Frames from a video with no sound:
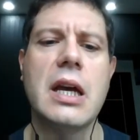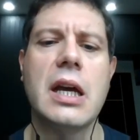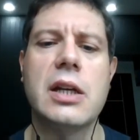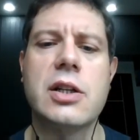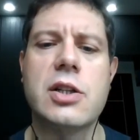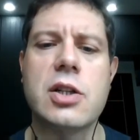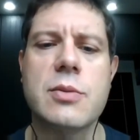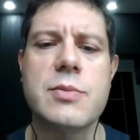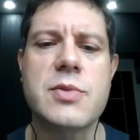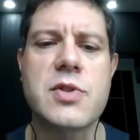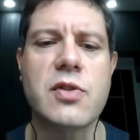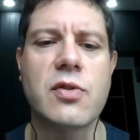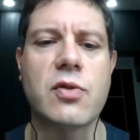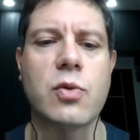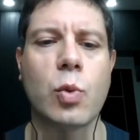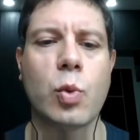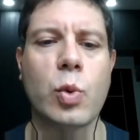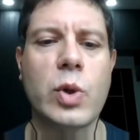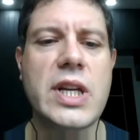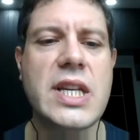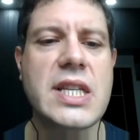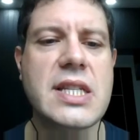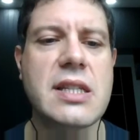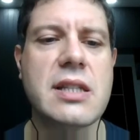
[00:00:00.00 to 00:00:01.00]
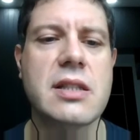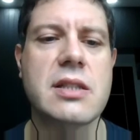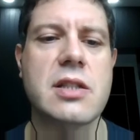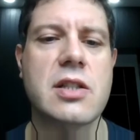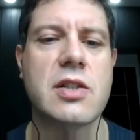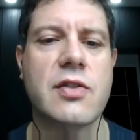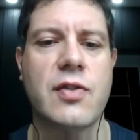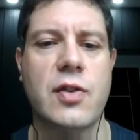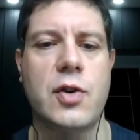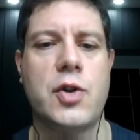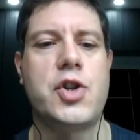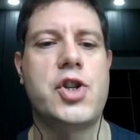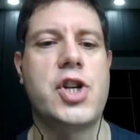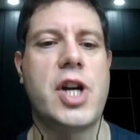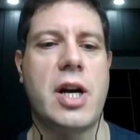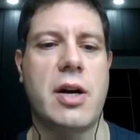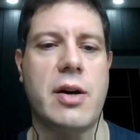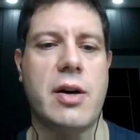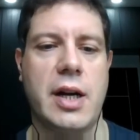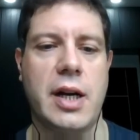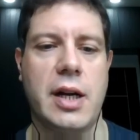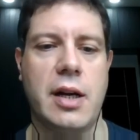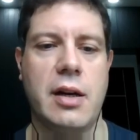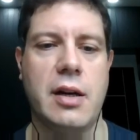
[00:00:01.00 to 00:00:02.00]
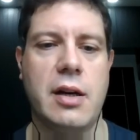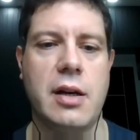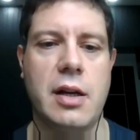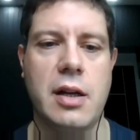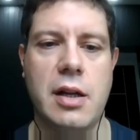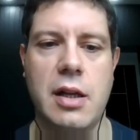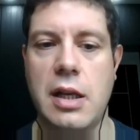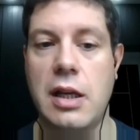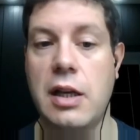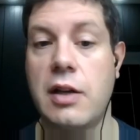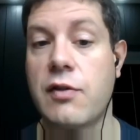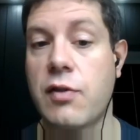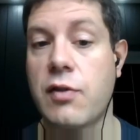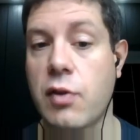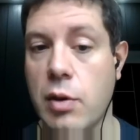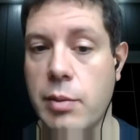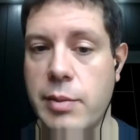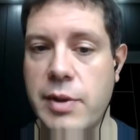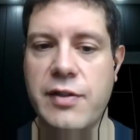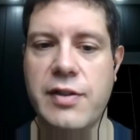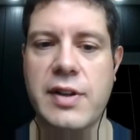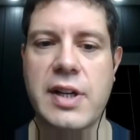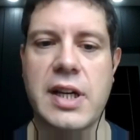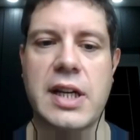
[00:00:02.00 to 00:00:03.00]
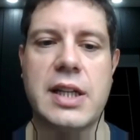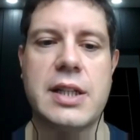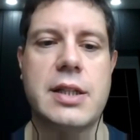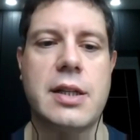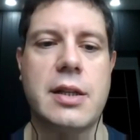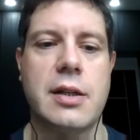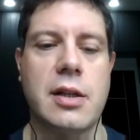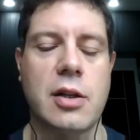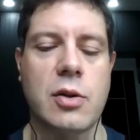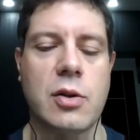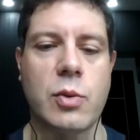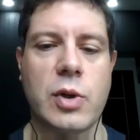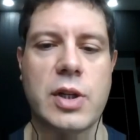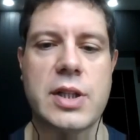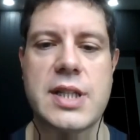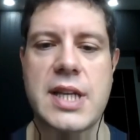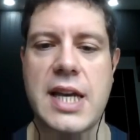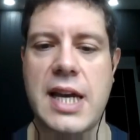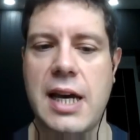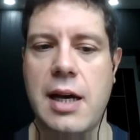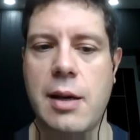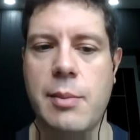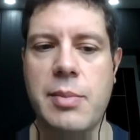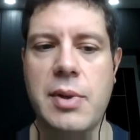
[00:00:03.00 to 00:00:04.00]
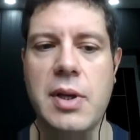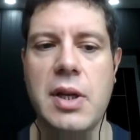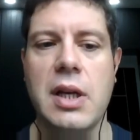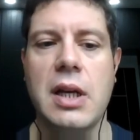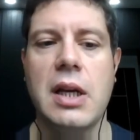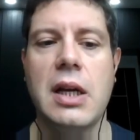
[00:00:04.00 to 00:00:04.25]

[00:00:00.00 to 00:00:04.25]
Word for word: In terms of reasons for sharing informative content on WhatsApp,